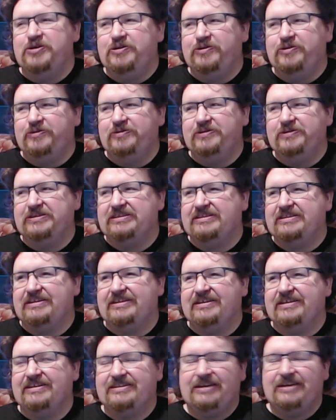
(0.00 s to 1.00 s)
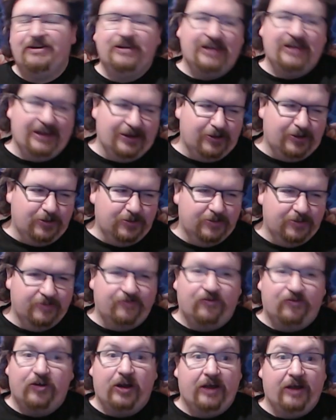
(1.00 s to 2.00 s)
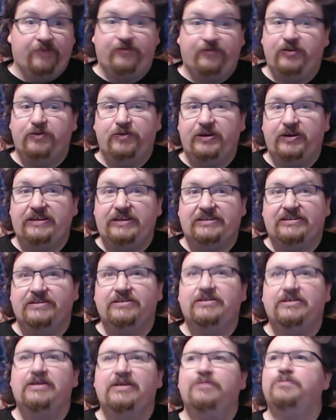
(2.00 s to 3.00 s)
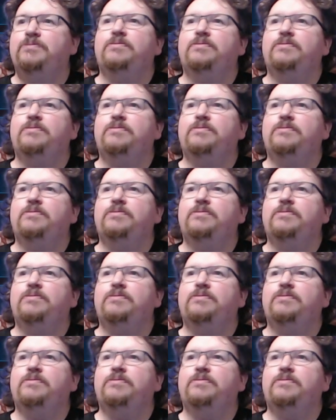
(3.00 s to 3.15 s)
news that sounded kind of cool for a few reasons.